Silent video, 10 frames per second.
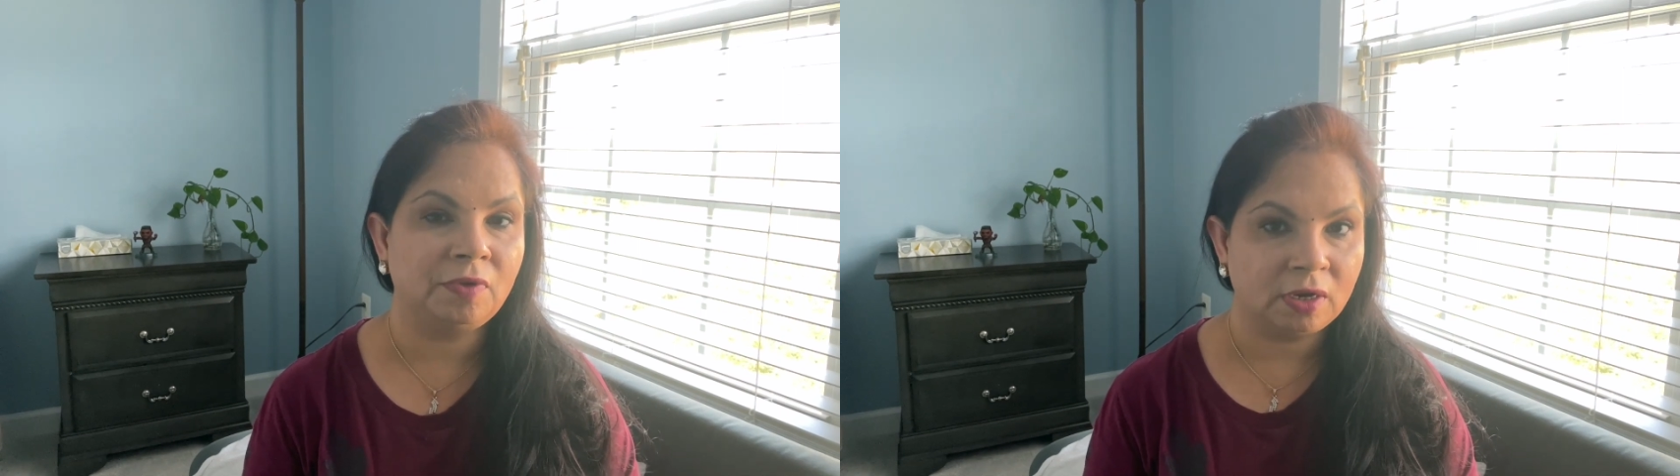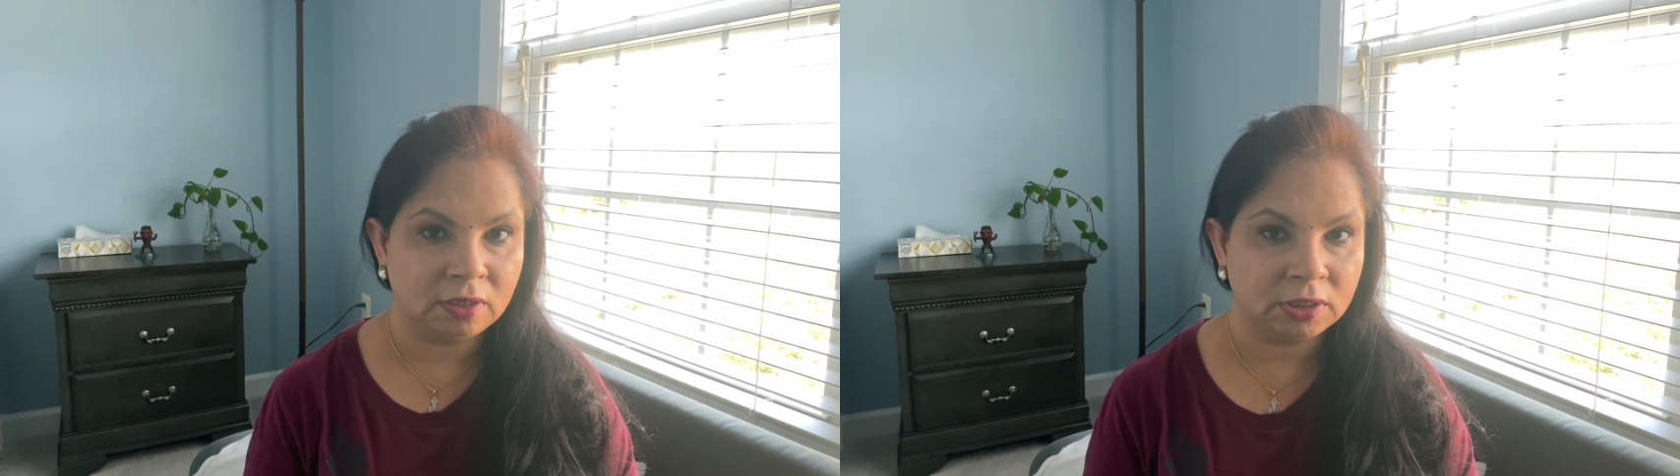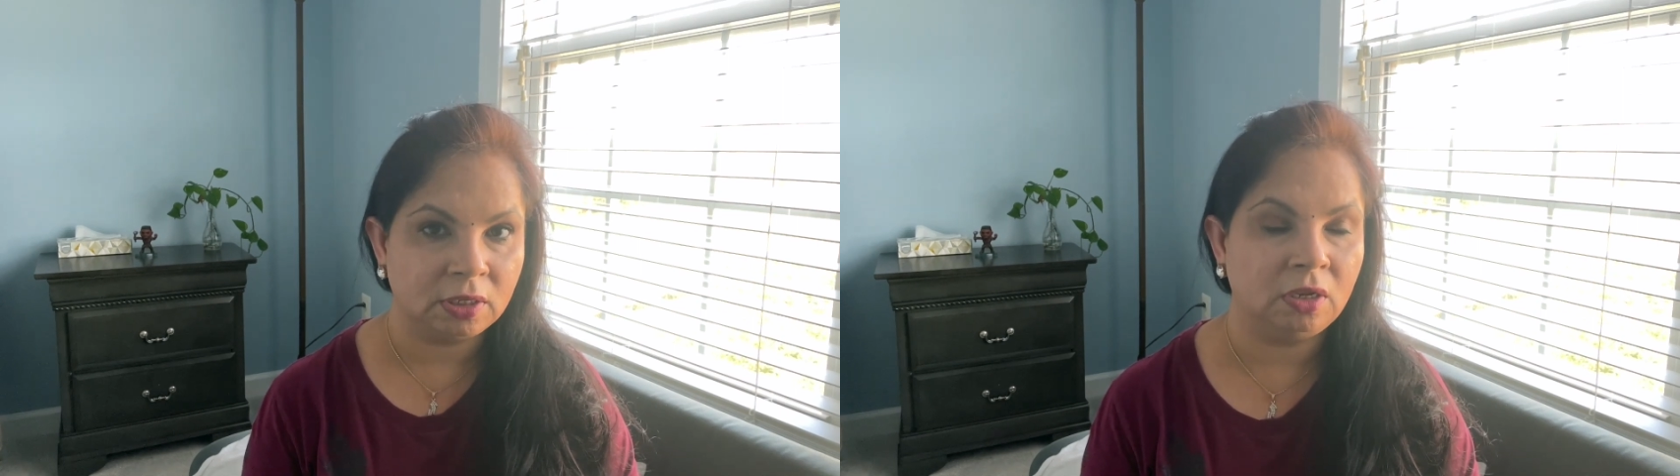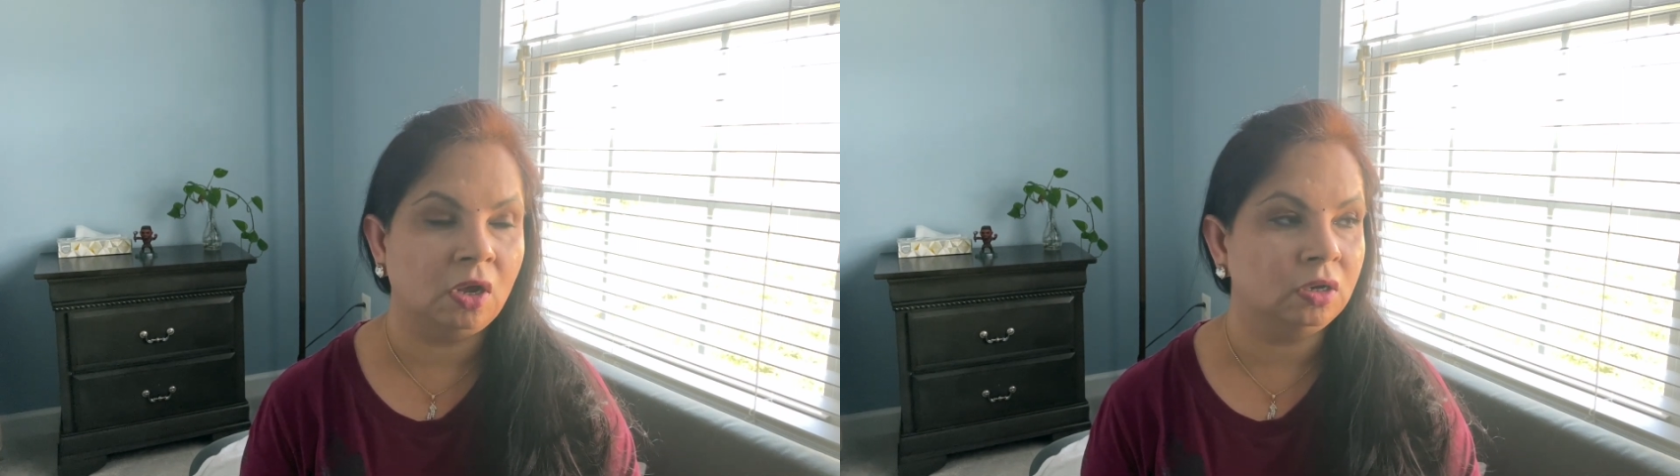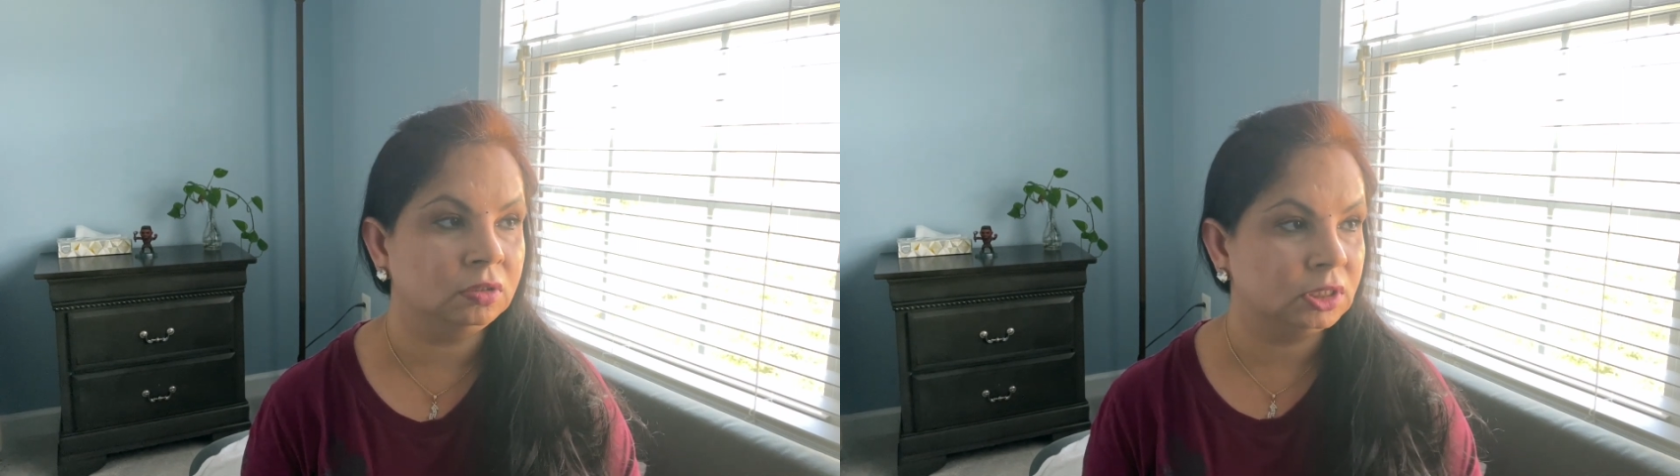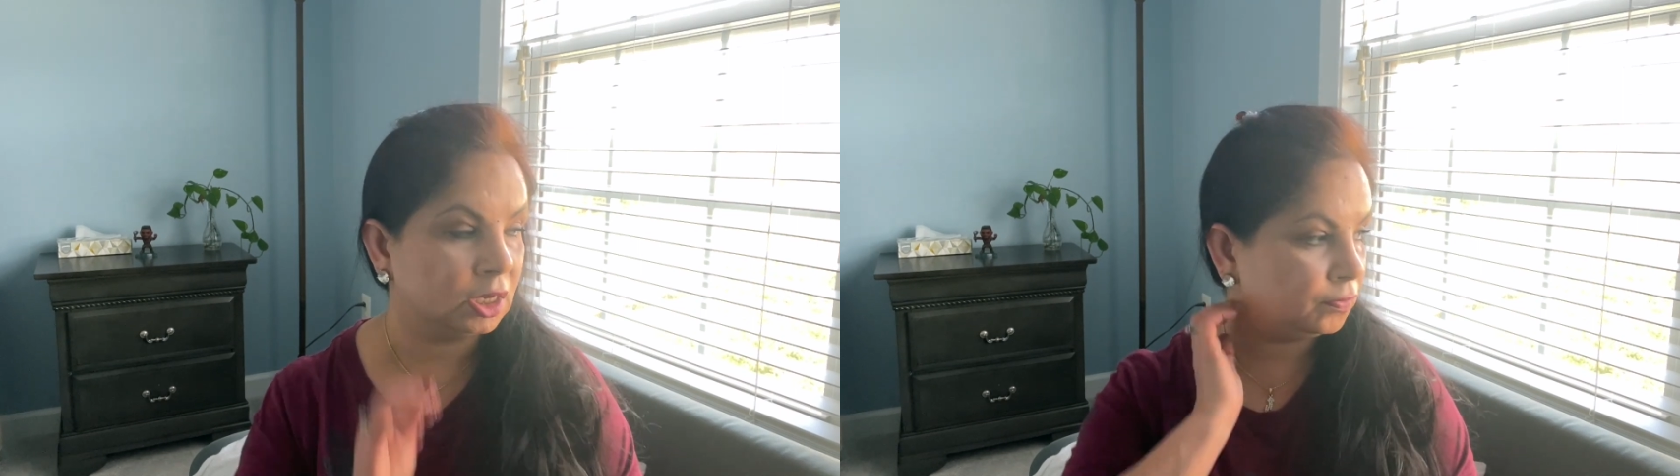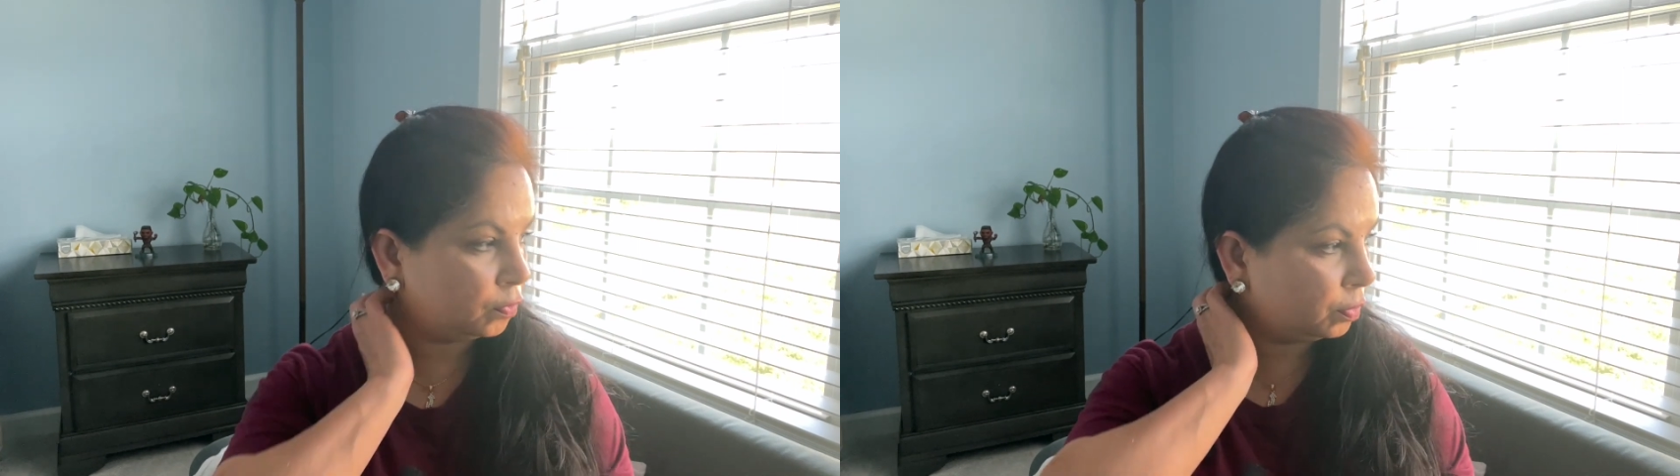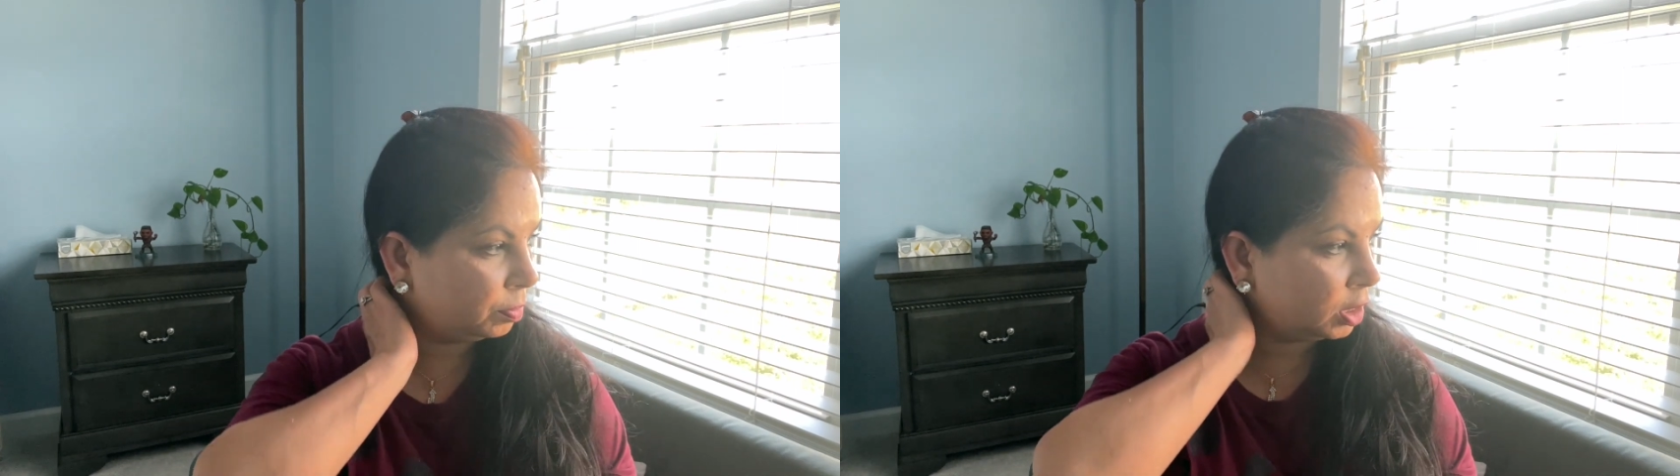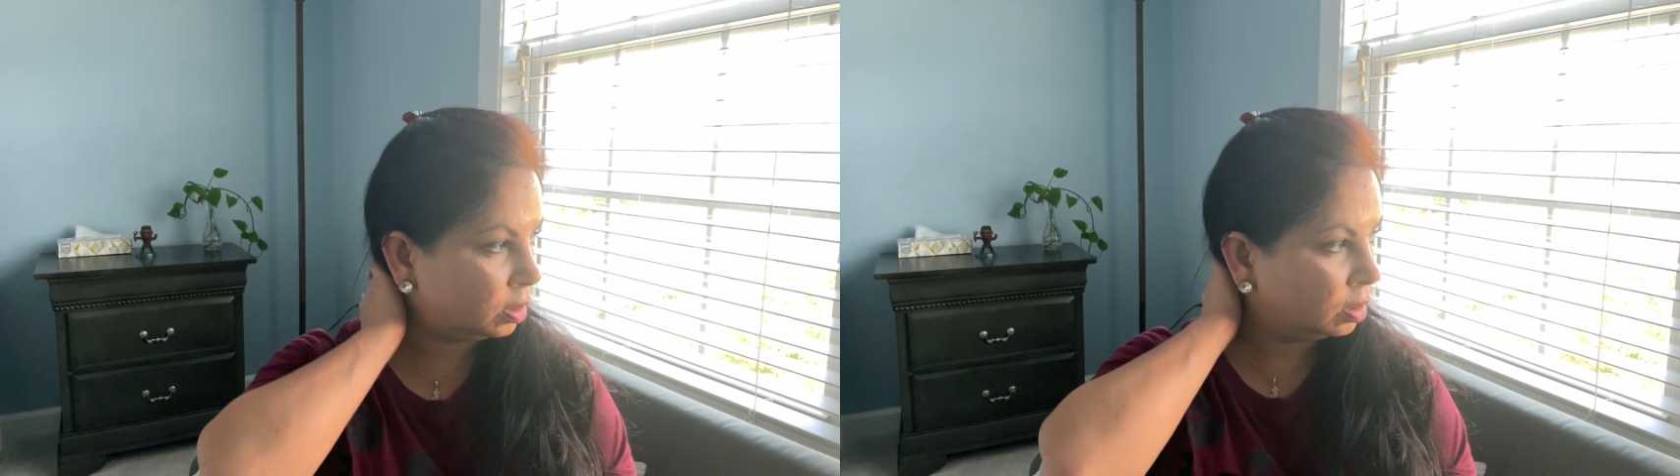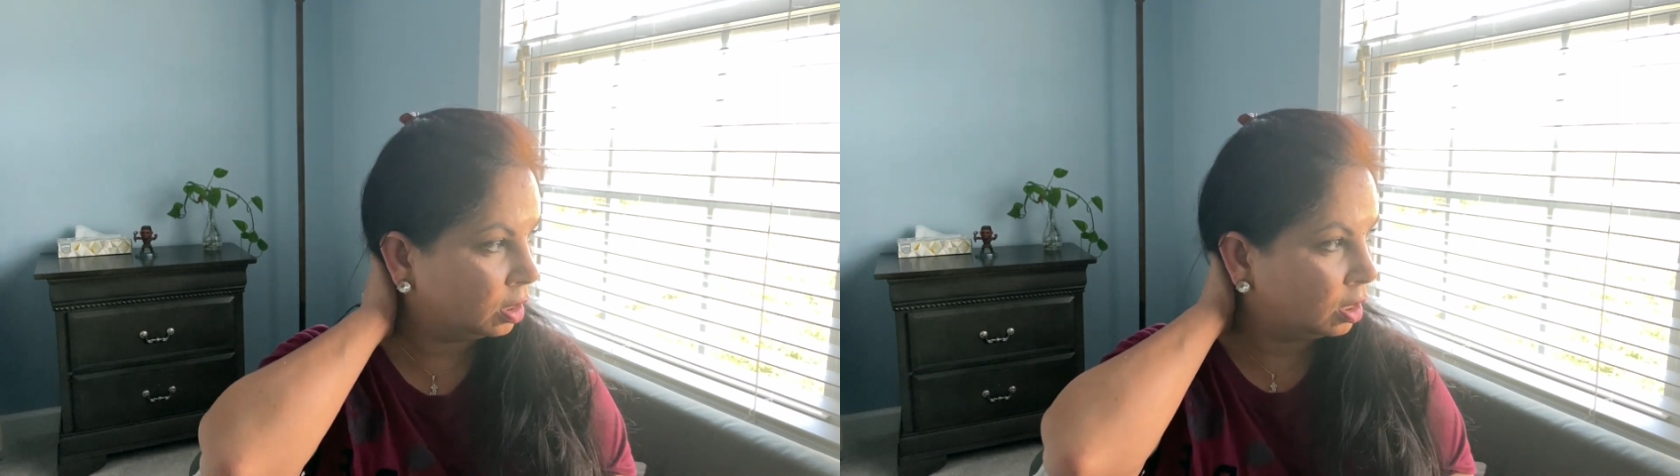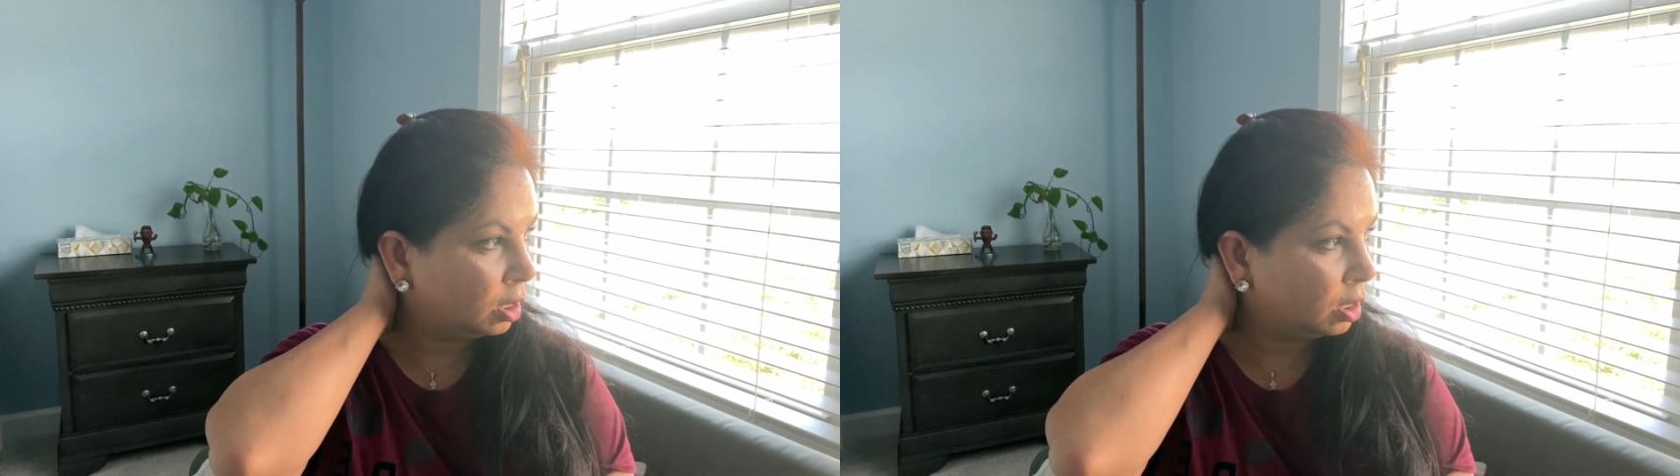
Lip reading: Friday is a long day for me.